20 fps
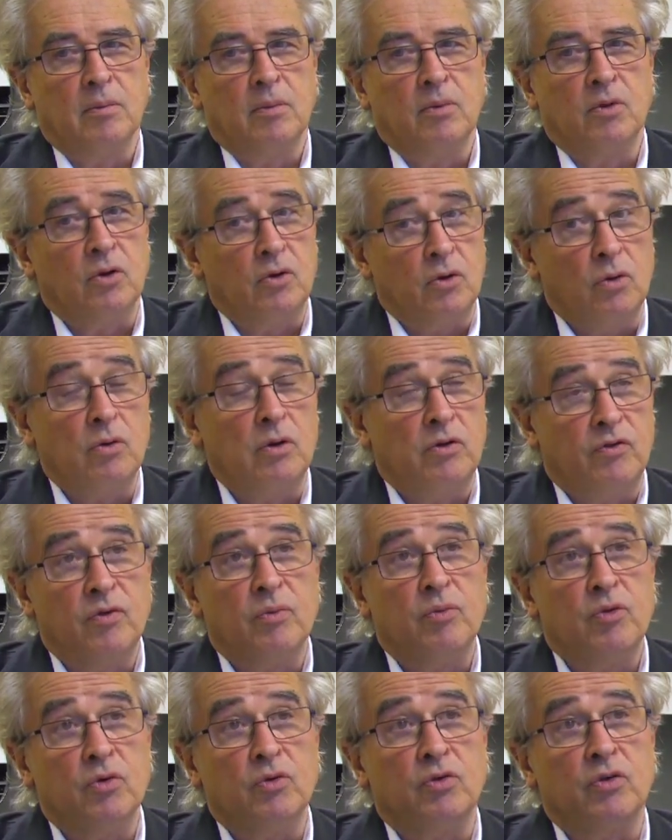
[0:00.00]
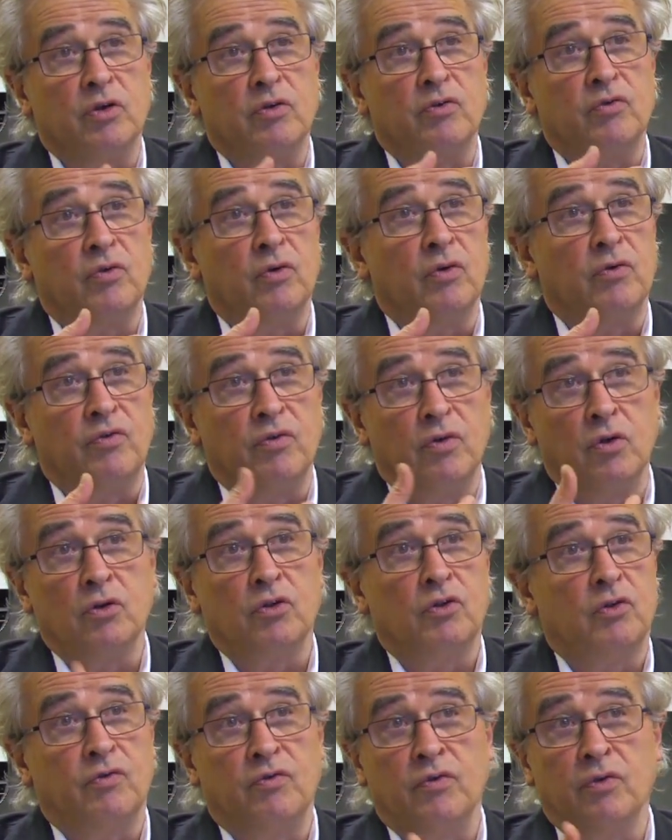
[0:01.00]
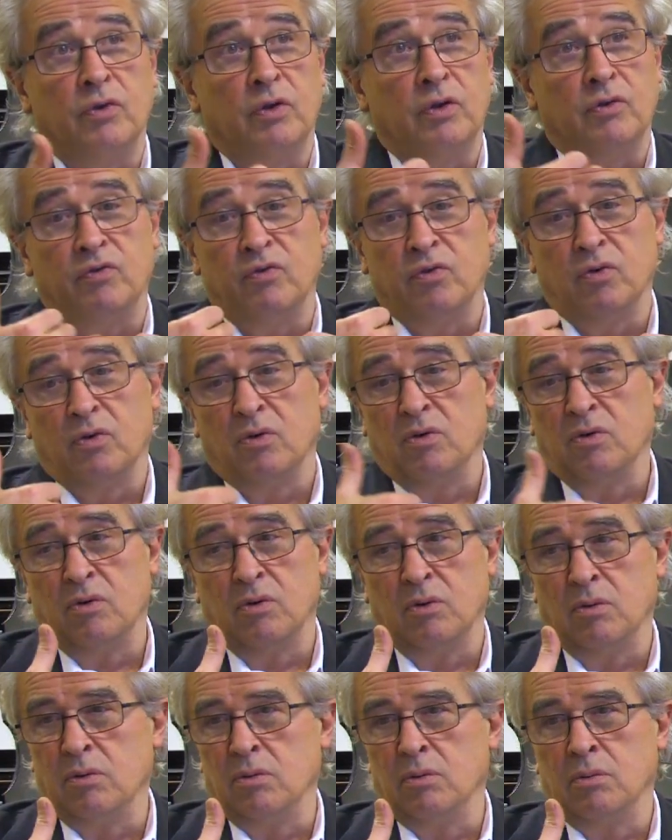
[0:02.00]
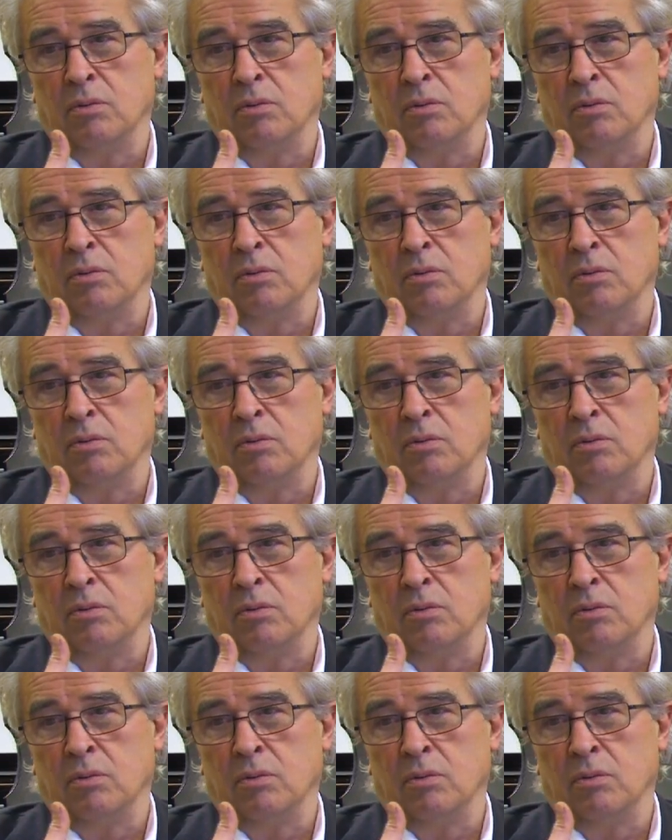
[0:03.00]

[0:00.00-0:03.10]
not only for music, for philosophy, for